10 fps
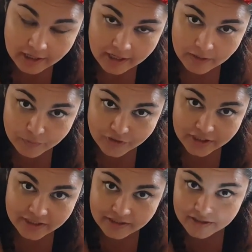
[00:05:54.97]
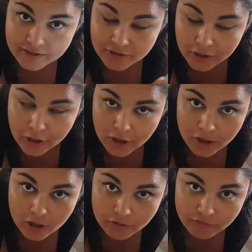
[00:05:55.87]
And I'm reading
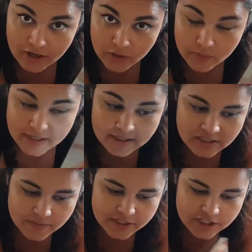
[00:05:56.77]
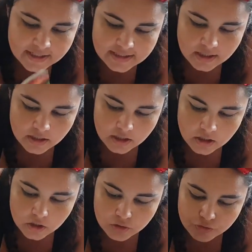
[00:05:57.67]
Rat Queens, which is a
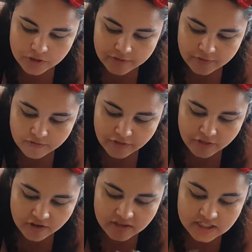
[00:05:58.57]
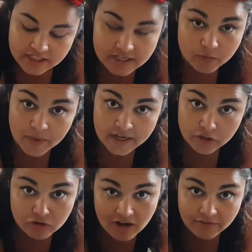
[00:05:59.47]
130-ish
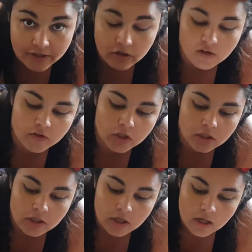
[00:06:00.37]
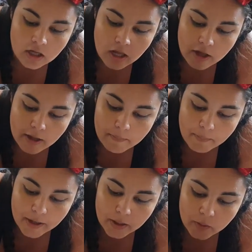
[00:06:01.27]
page graphic novel
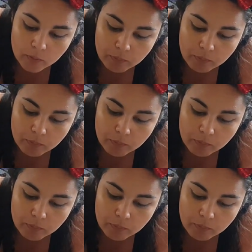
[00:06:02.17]
about